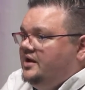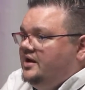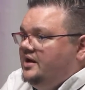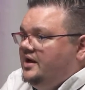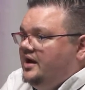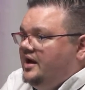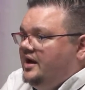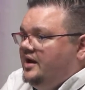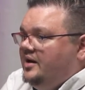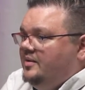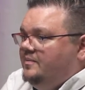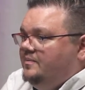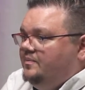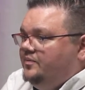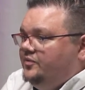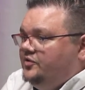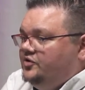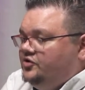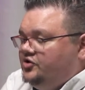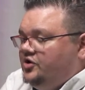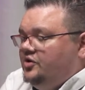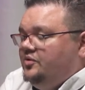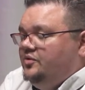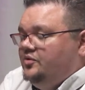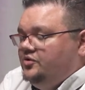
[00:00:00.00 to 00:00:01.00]

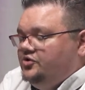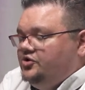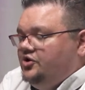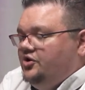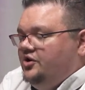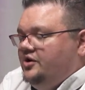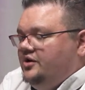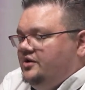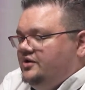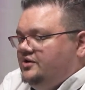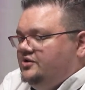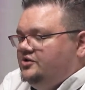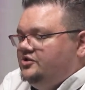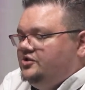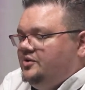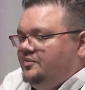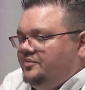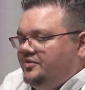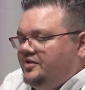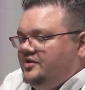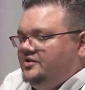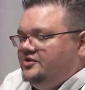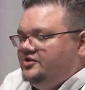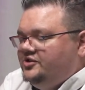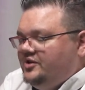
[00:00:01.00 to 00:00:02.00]

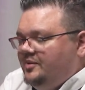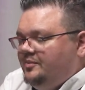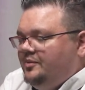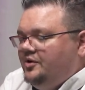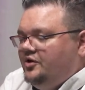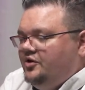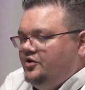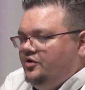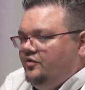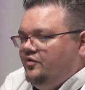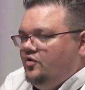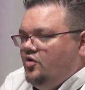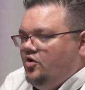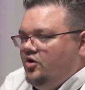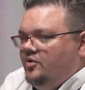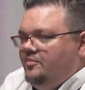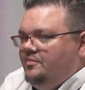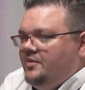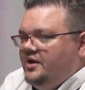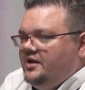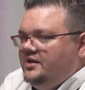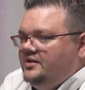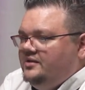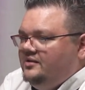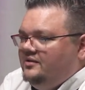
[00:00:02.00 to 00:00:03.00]
Something similar you've got in
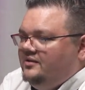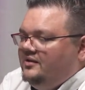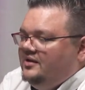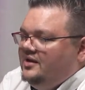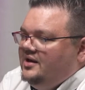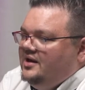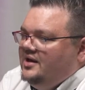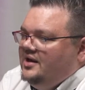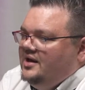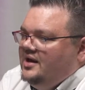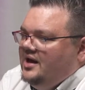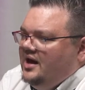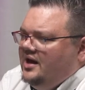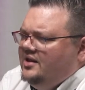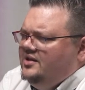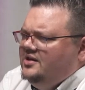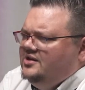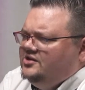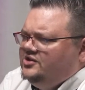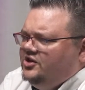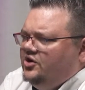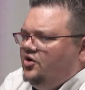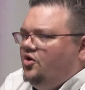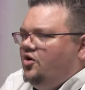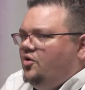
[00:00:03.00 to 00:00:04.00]
mind. And they
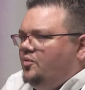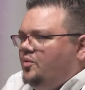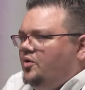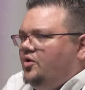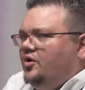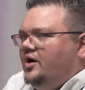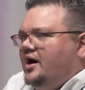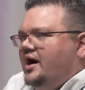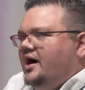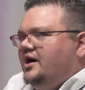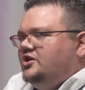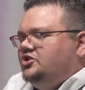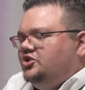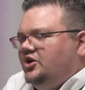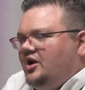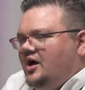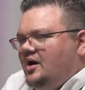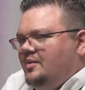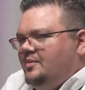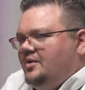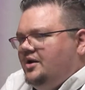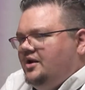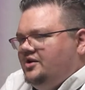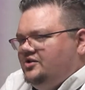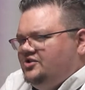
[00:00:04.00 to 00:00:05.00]
say, actually,
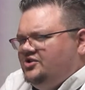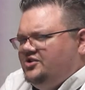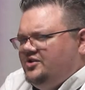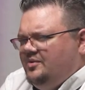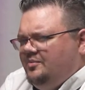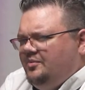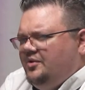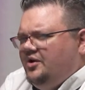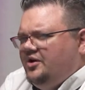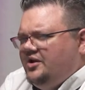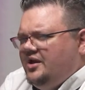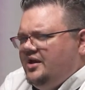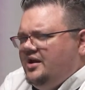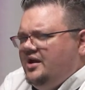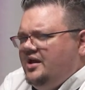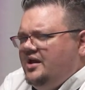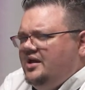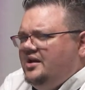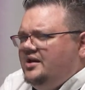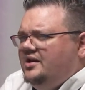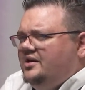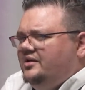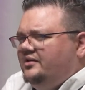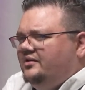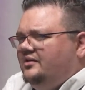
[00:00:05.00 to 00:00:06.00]
I'm in a similar kind of
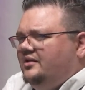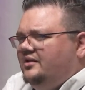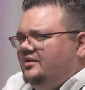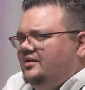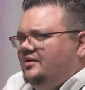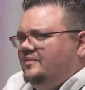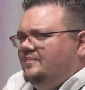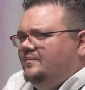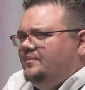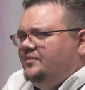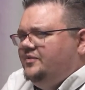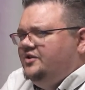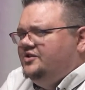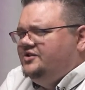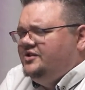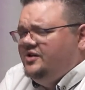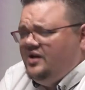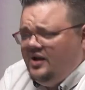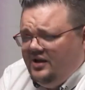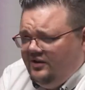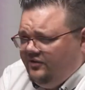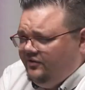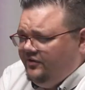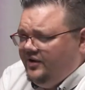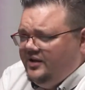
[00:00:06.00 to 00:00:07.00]
area to them. You say,
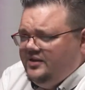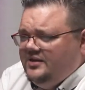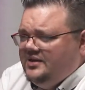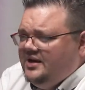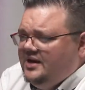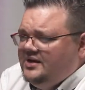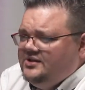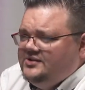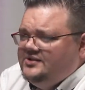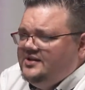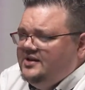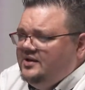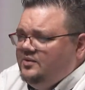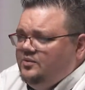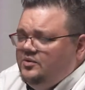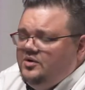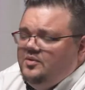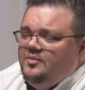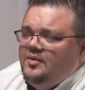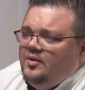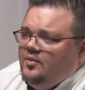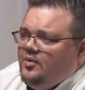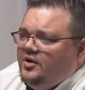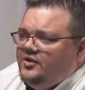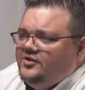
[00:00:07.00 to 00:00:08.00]
that's fantastic. Would
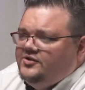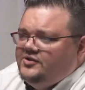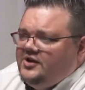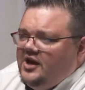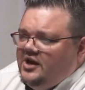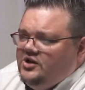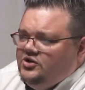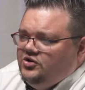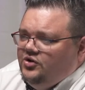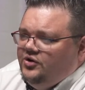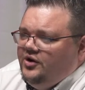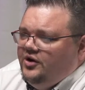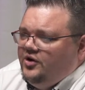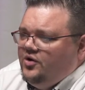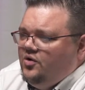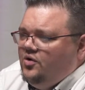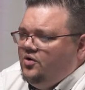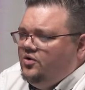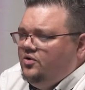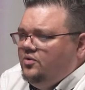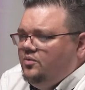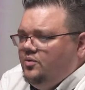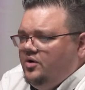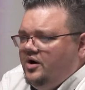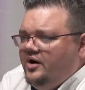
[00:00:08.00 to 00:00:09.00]
it be worth scheduling a
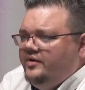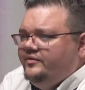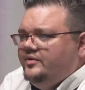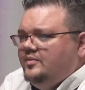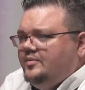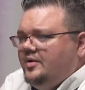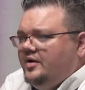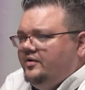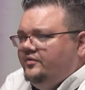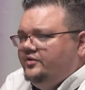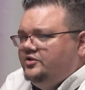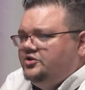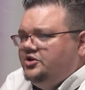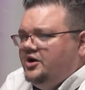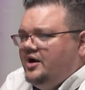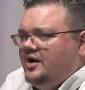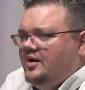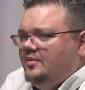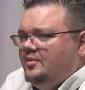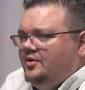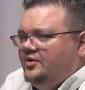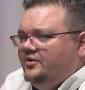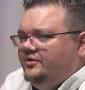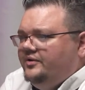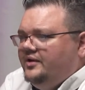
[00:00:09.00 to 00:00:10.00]
call and we'll have a bit of a chat
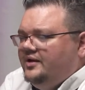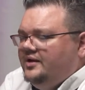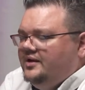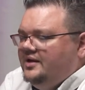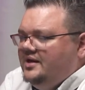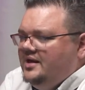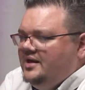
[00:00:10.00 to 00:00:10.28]
about it?